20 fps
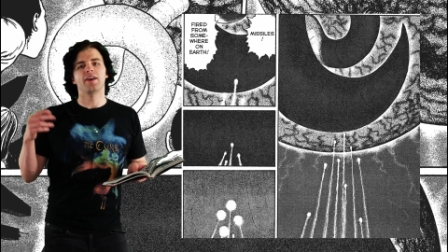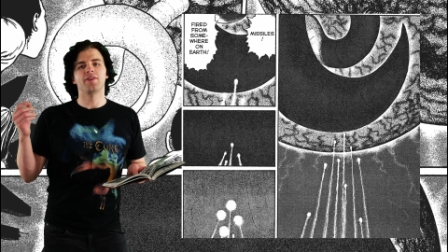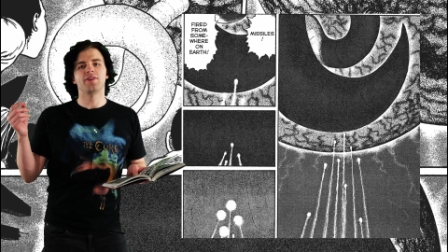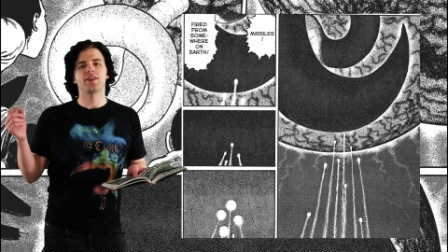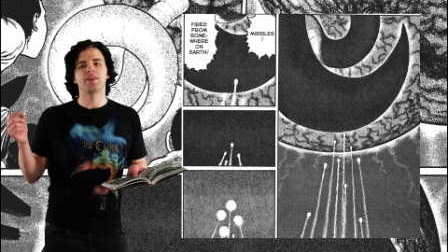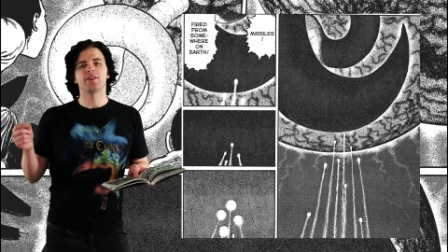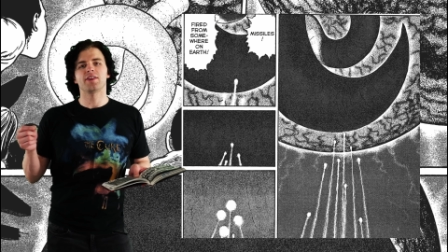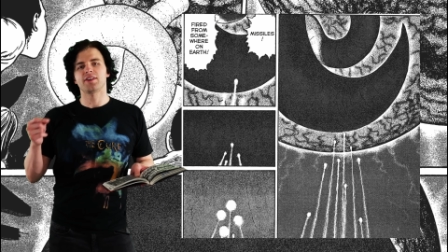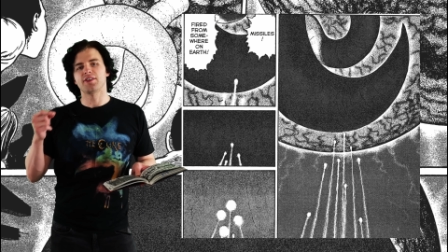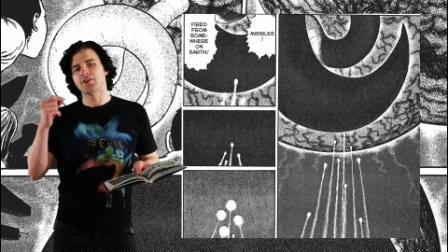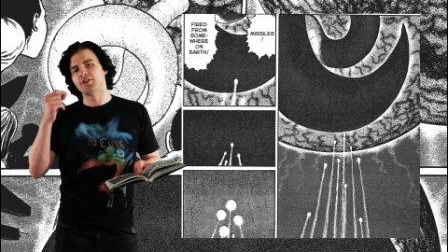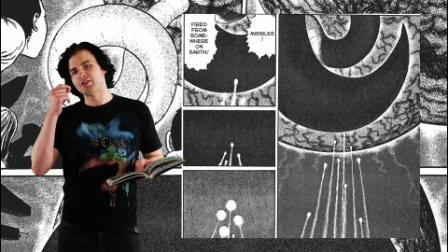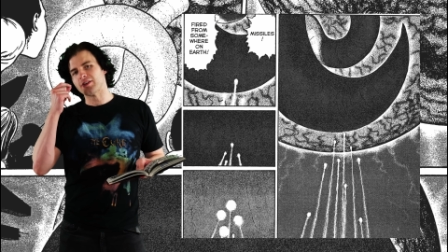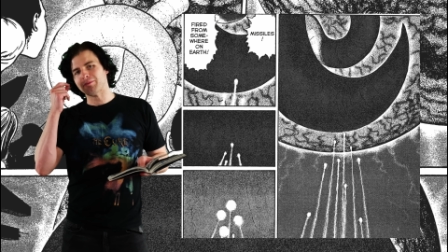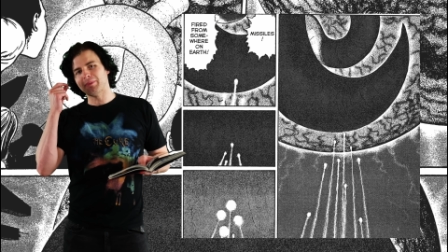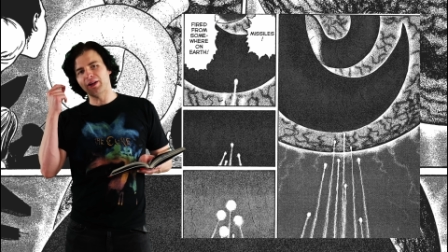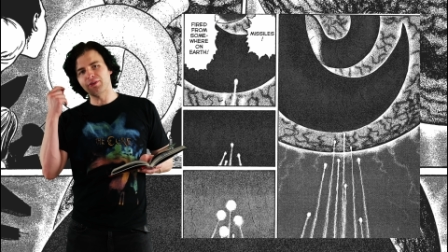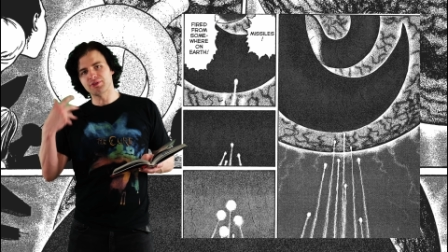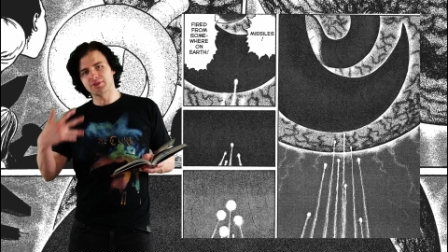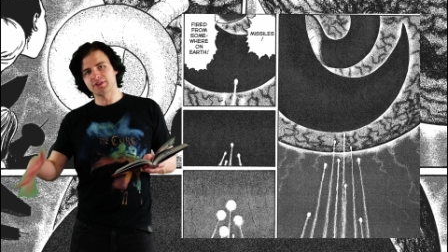and then the tongue
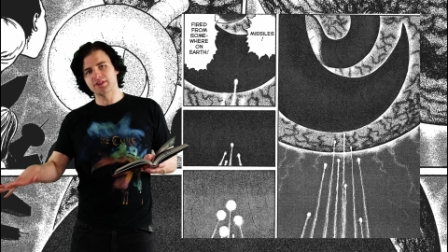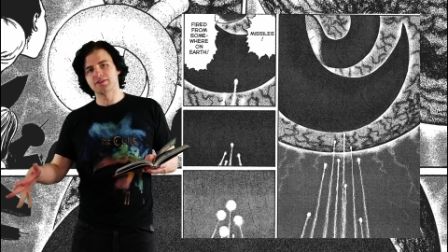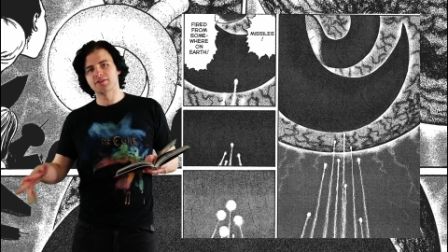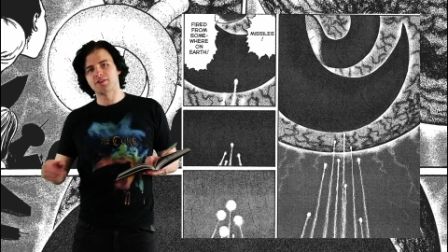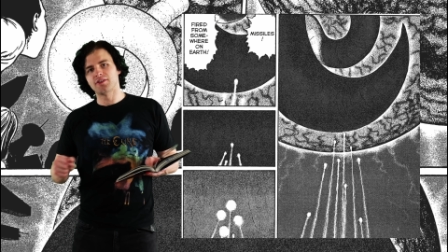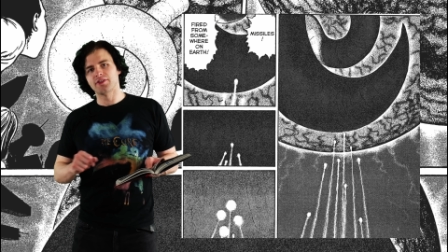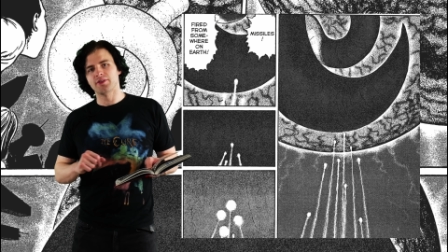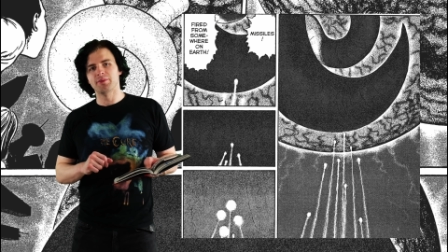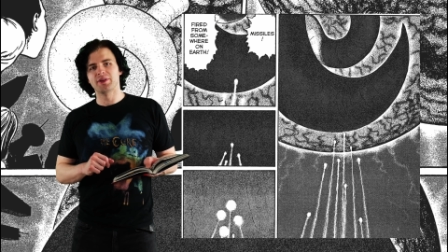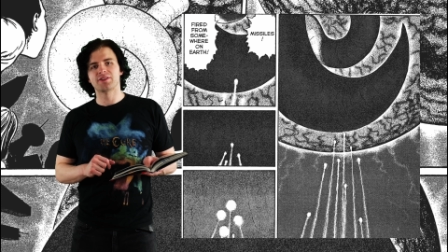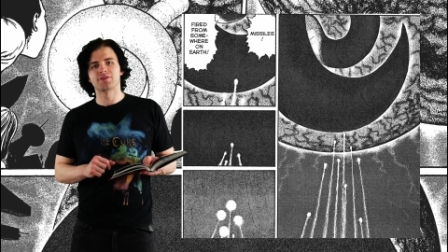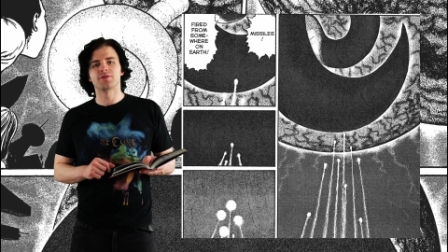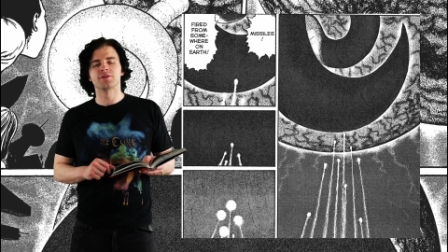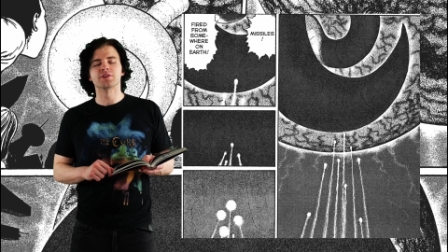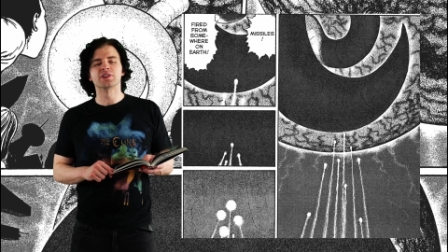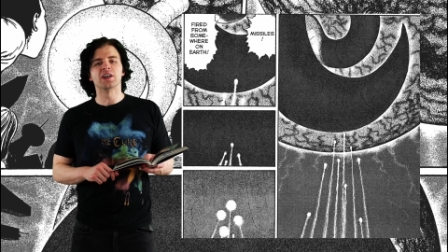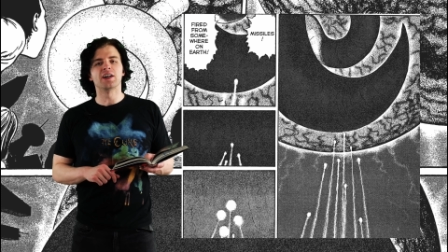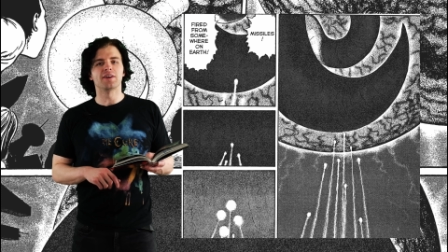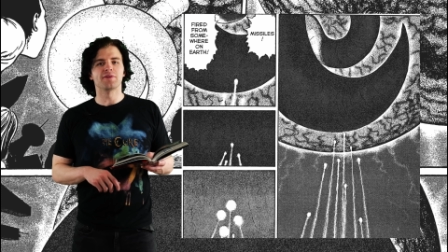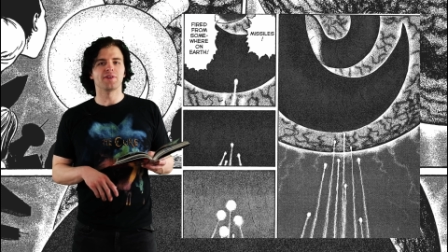bounces all the
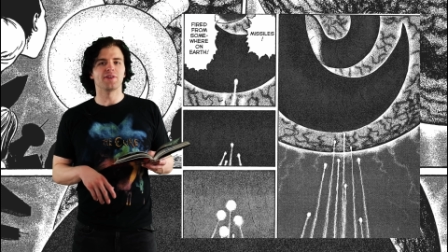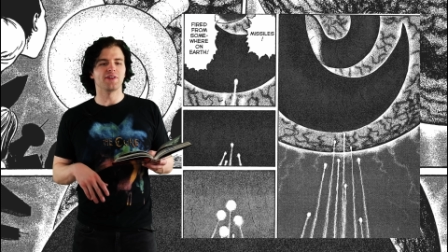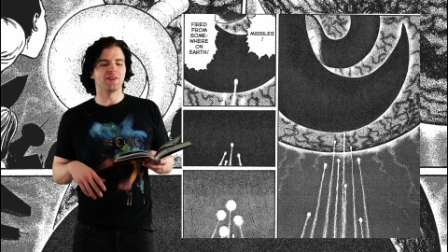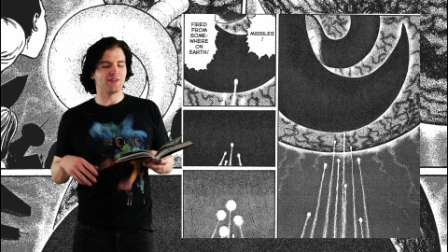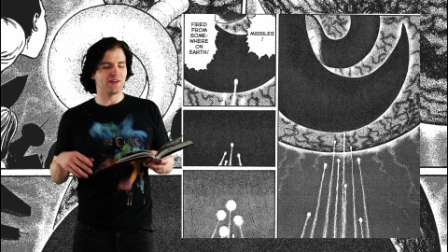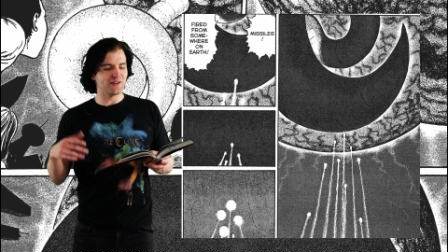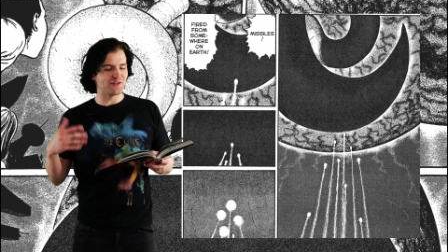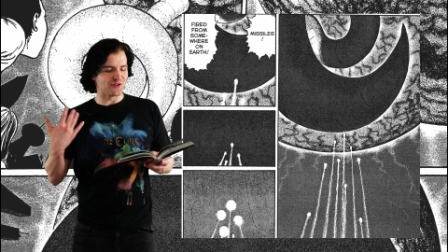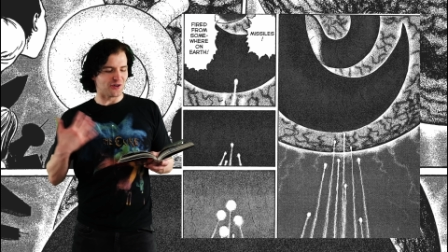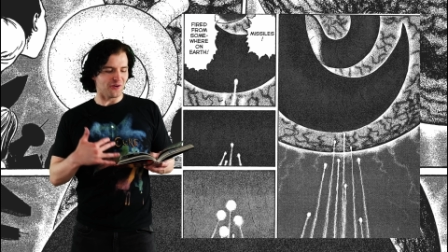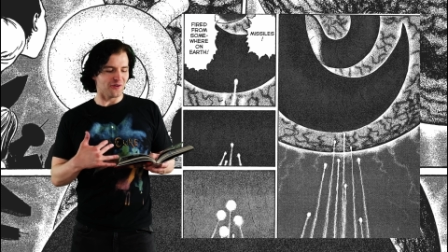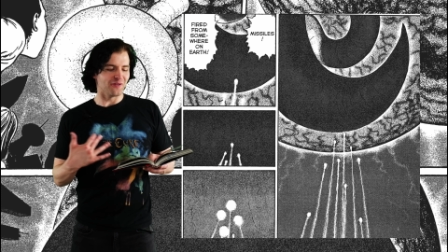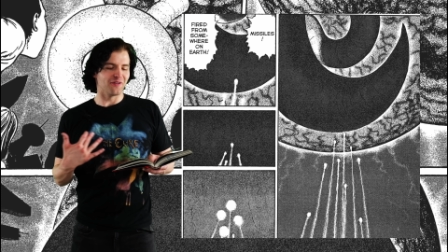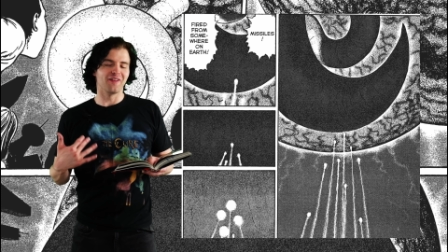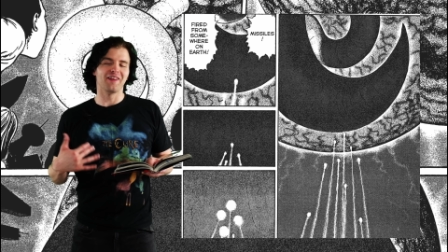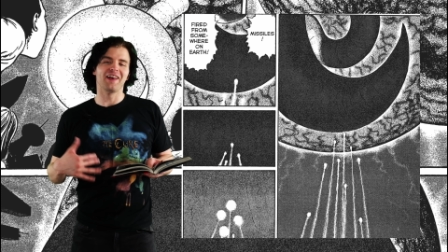missiles off, and then they start